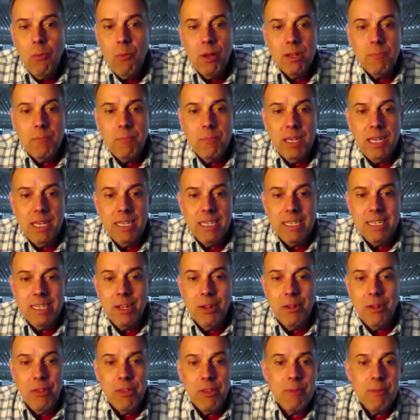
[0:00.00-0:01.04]
want to be, you
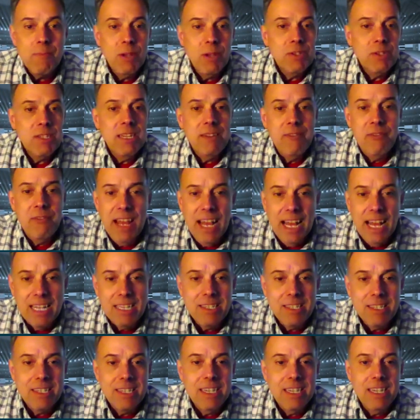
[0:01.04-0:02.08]
know, the most
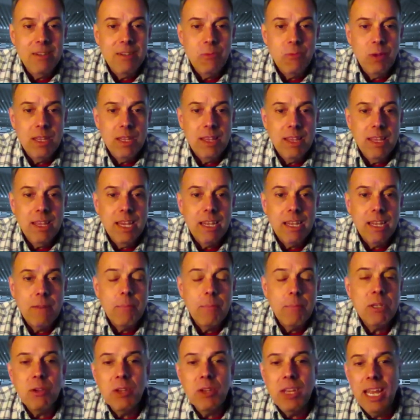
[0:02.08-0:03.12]
advanced in one thing,
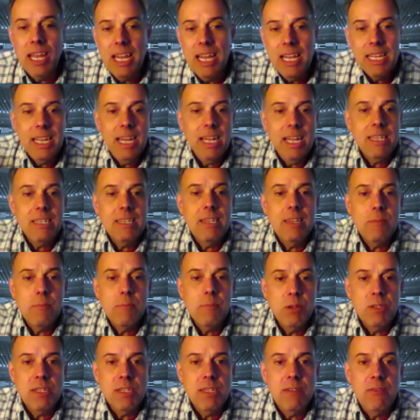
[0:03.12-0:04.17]
but you can't get to the
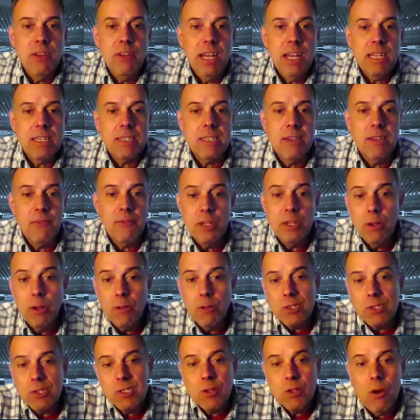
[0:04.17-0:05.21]
most advanced if you
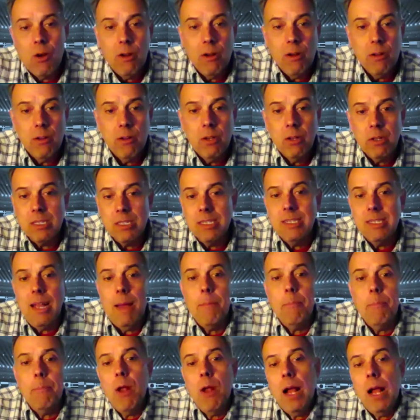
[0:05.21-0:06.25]
don't start on a
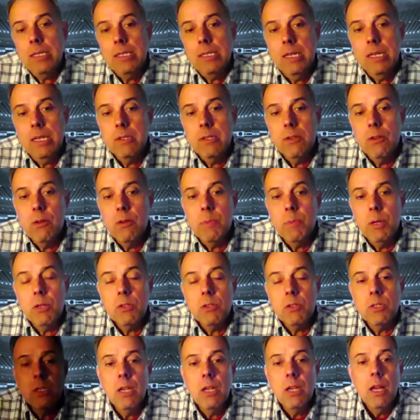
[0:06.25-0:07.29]
step process
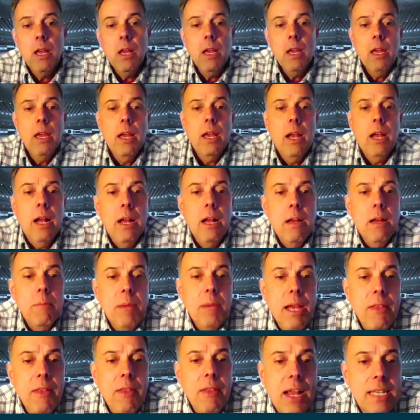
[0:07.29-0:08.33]
almost.
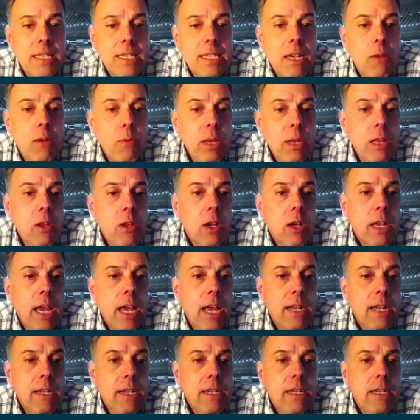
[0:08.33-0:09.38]
And that's how we look
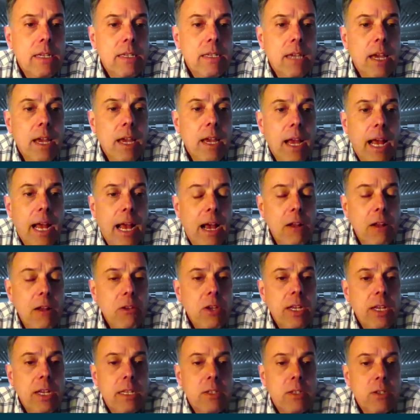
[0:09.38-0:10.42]
at it, is how do
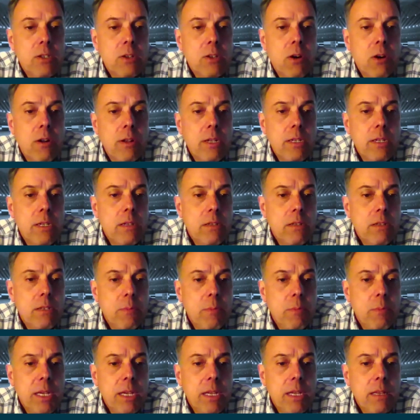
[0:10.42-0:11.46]
you get started to
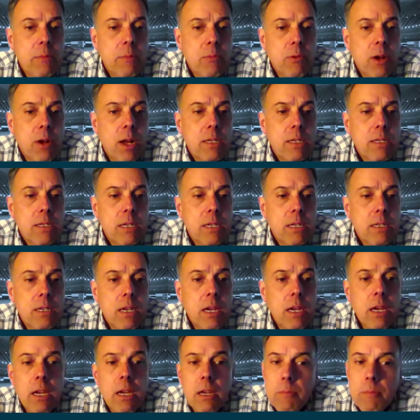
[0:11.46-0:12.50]
begin the process?
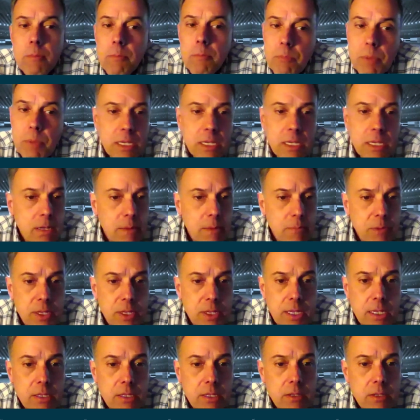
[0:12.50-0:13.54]
Pick something
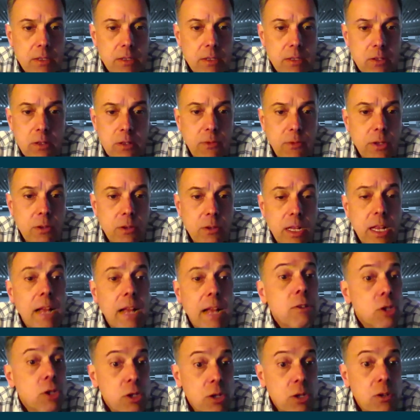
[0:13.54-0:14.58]
that's good for you
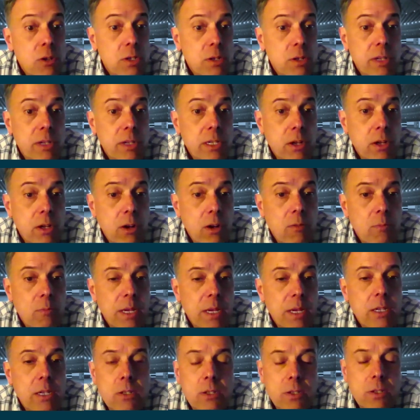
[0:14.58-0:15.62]
and shows a return,
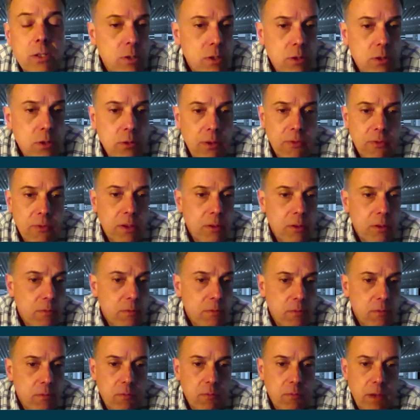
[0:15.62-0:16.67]
because you have to
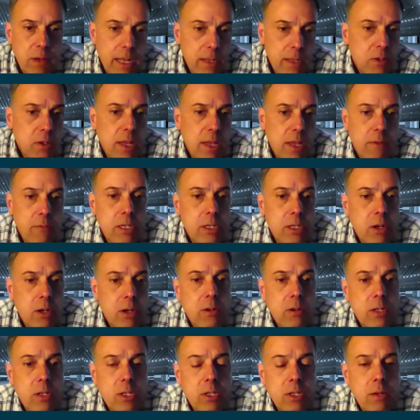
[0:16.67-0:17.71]
answer that
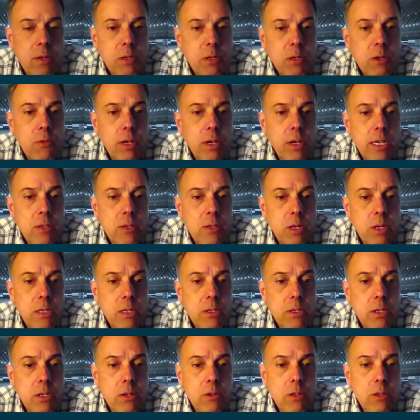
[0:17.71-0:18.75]
return to some degree as well
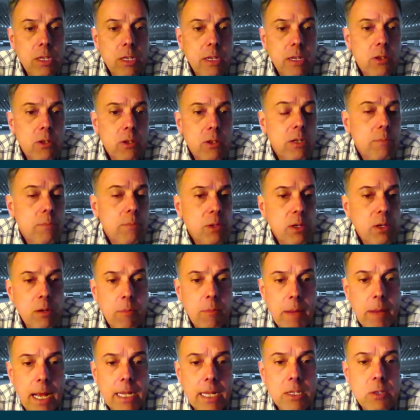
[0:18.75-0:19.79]
to your leadership, to your
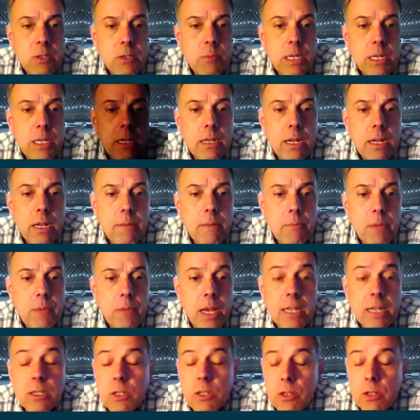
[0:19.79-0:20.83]
management,
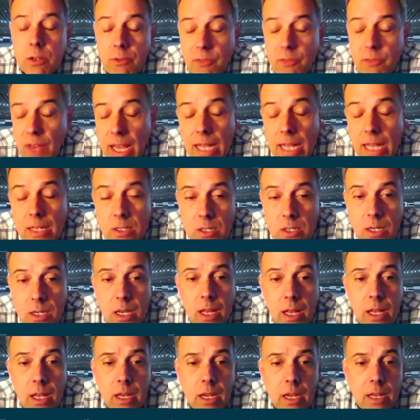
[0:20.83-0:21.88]
and to your fans,
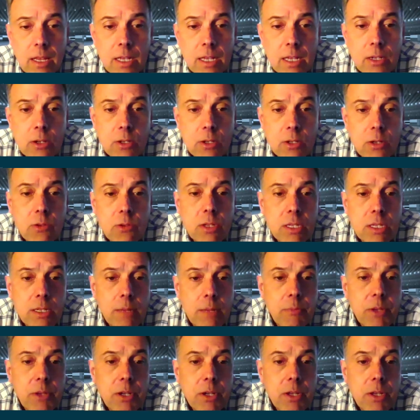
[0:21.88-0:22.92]
that you're doing
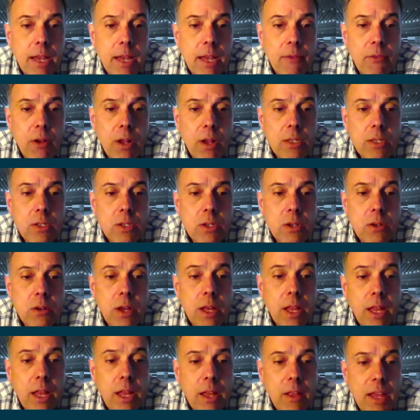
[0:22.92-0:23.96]
something on that front. So
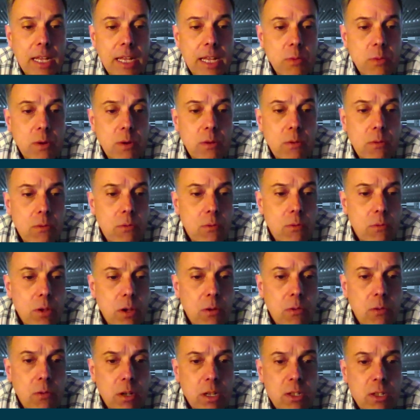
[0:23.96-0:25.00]
that's where, you
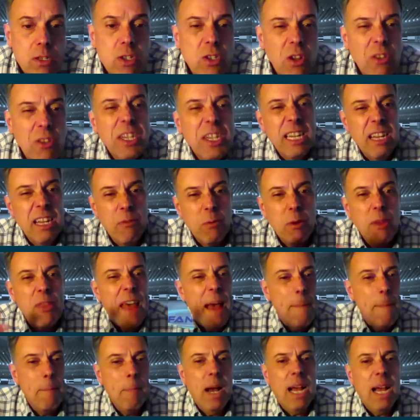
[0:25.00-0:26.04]
know, consulting it with
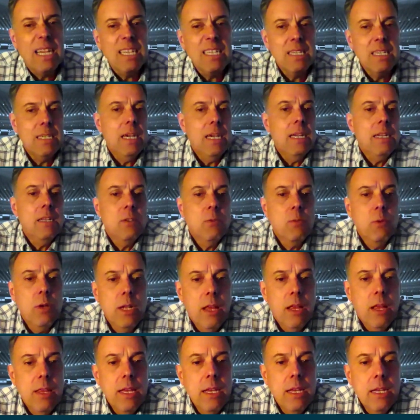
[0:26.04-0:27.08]
that mindset is what
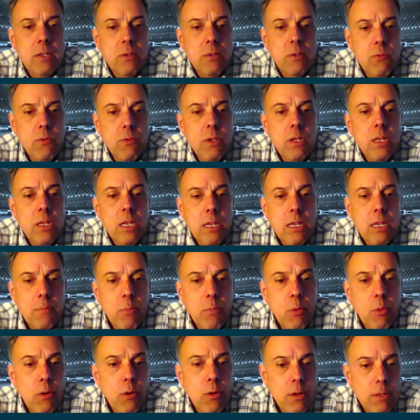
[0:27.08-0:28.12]
I think is really
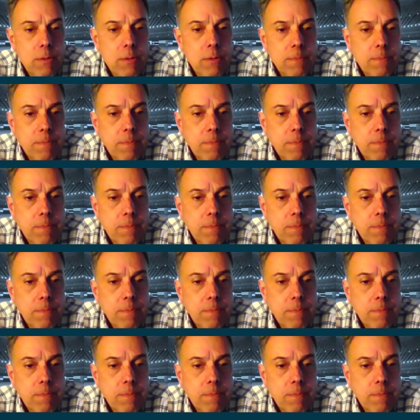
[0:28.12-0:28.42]
important.